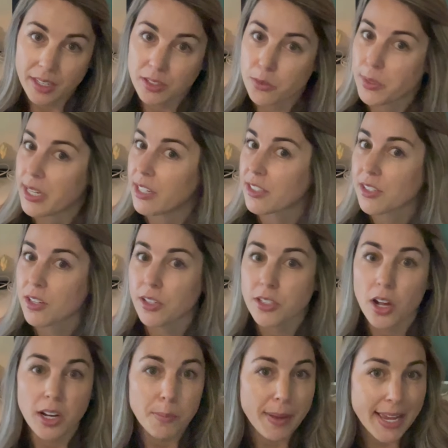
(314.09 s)
do we need to start
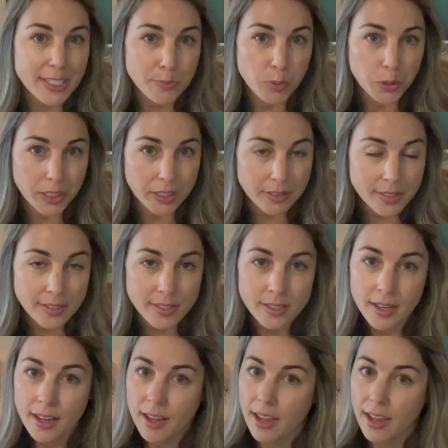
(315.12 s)
talking passports?